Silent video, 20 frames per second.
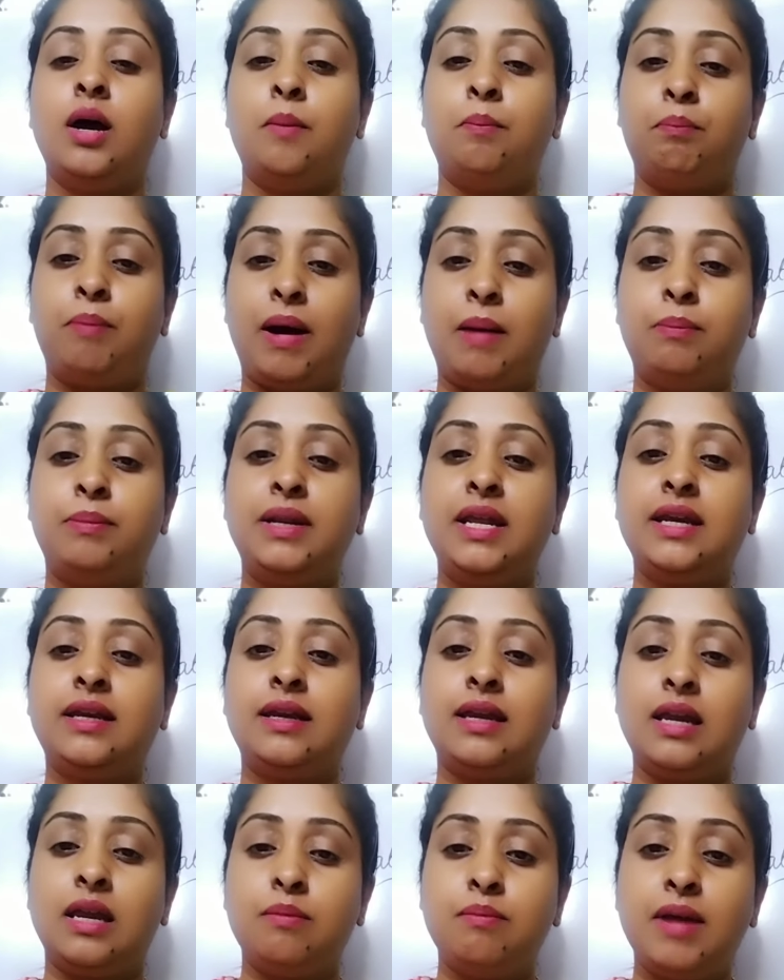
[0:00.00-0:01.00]
public
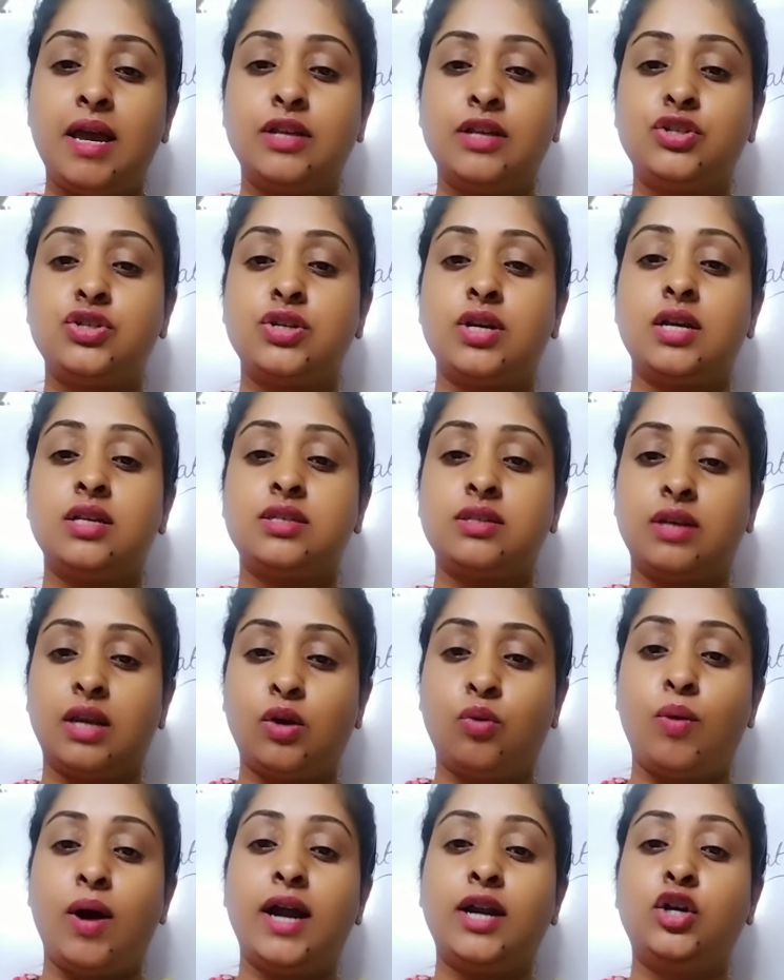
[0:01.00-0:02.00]
image is
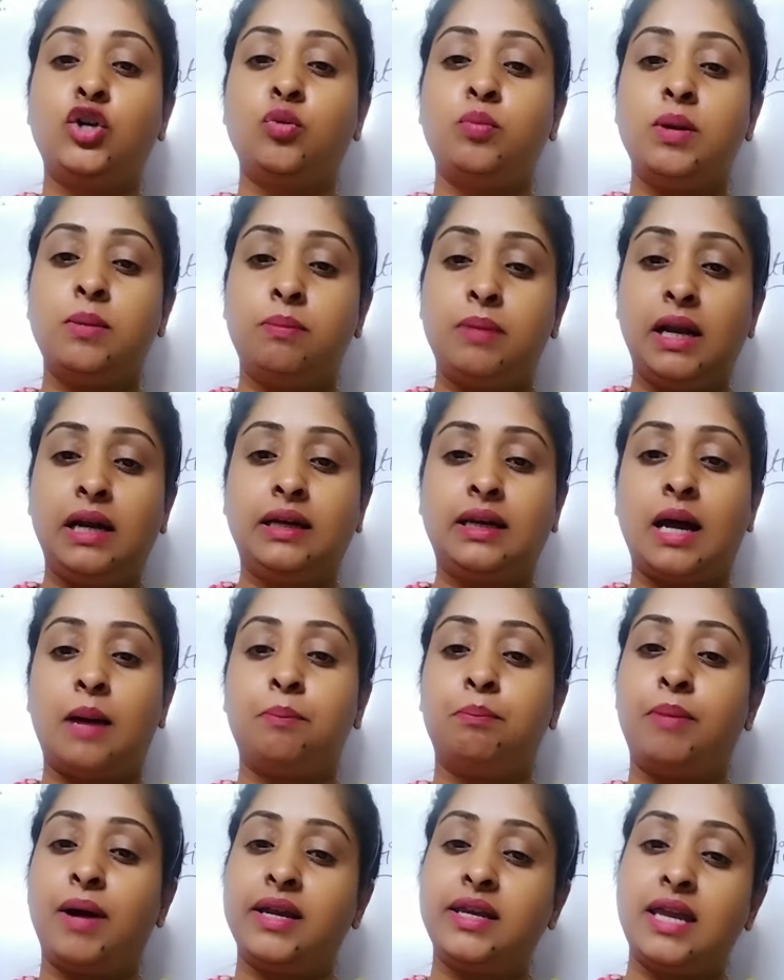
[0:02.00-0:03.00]
required to be built up
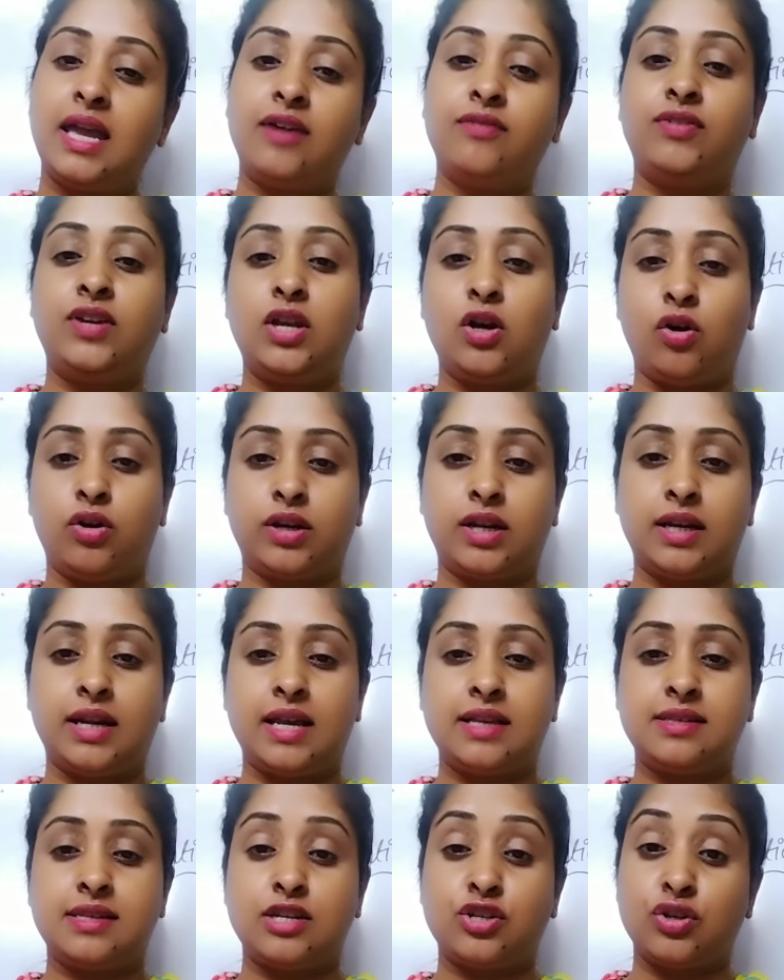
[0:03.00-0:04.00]
by every
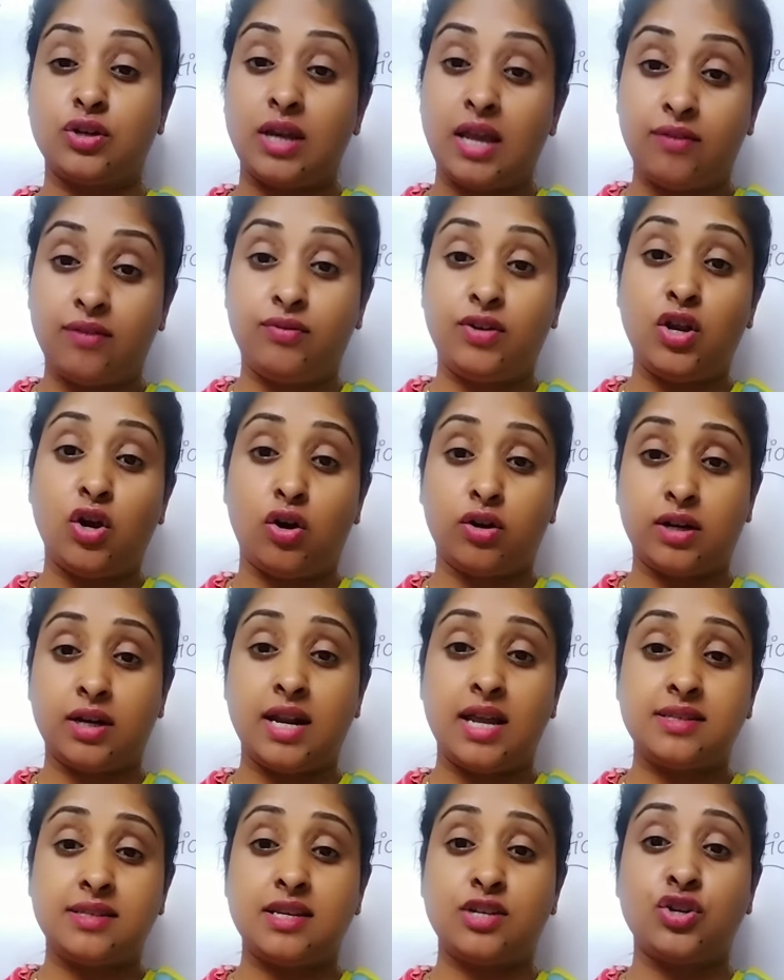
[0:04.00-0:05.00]
organization. Every
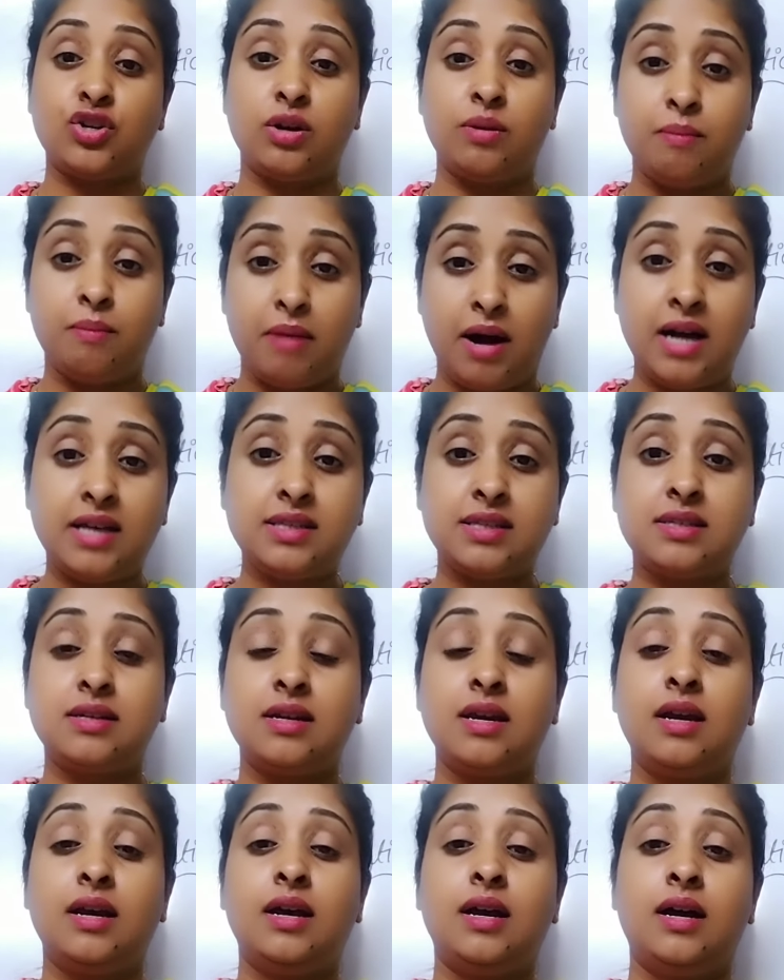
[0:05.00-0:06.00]
organization must
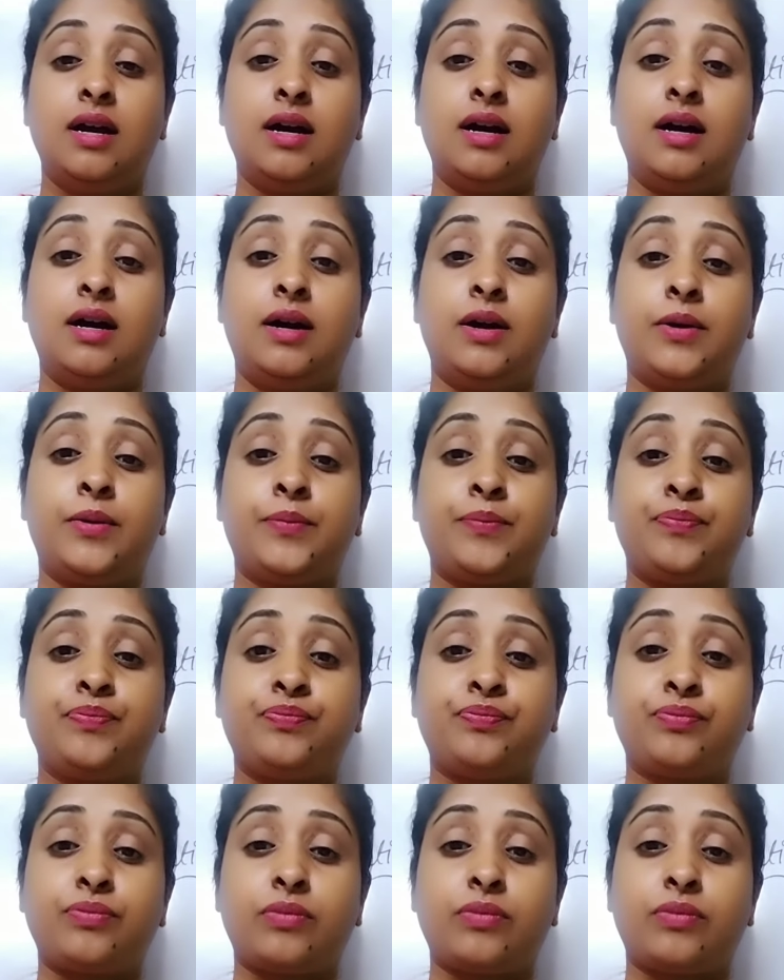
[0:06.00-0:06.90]
um,